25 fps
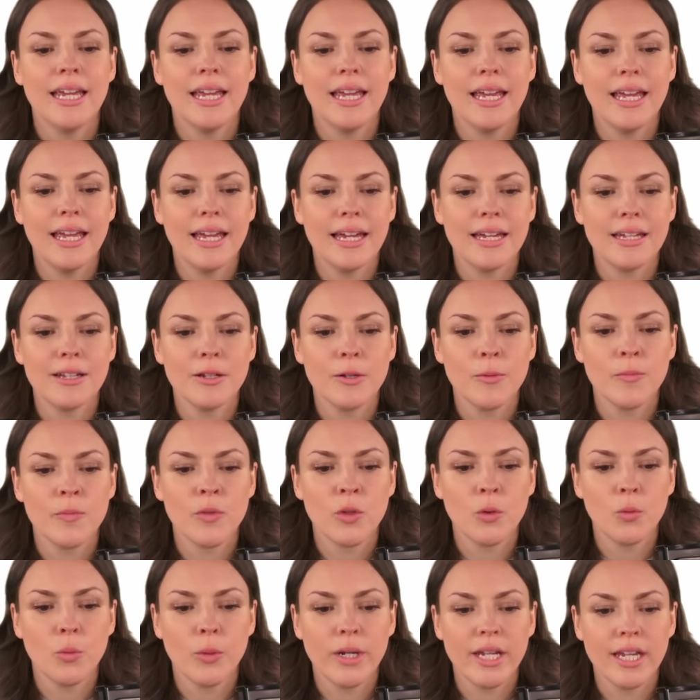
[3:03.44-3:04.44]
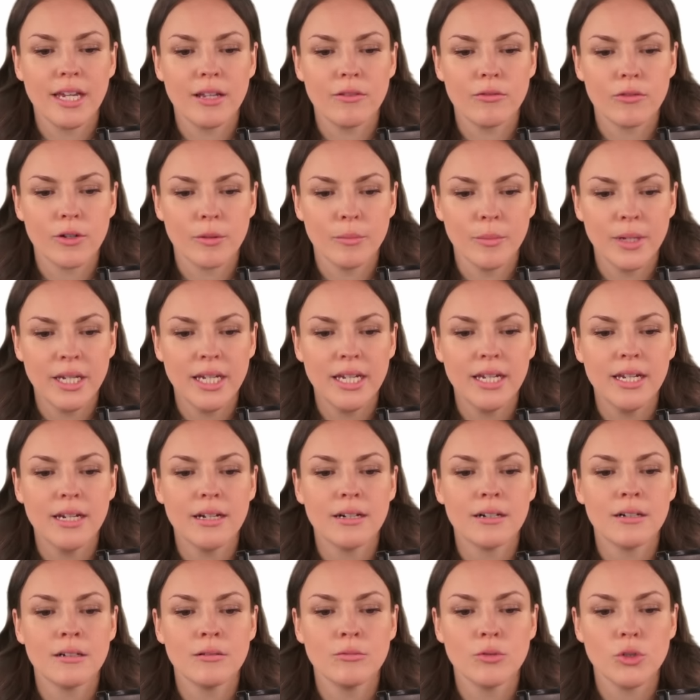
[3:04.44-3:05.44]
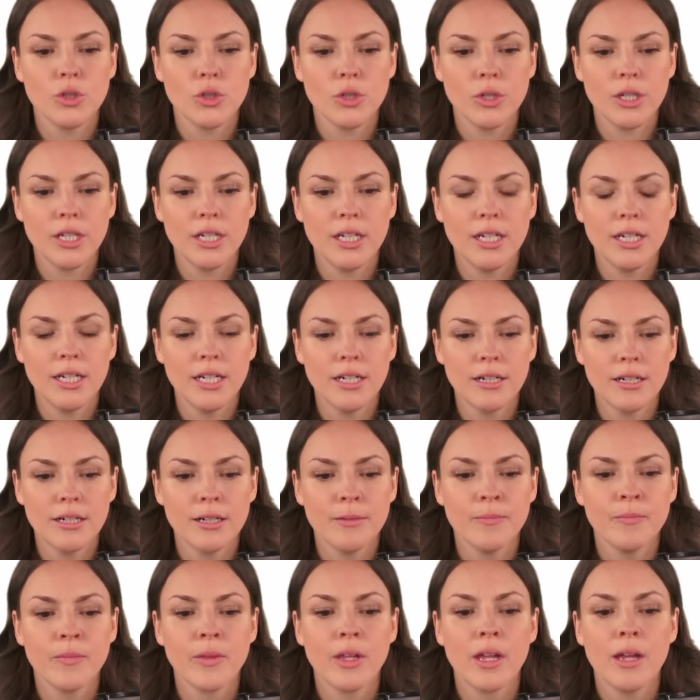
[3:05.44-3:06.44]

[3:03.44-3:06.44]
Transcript: And we get from here to here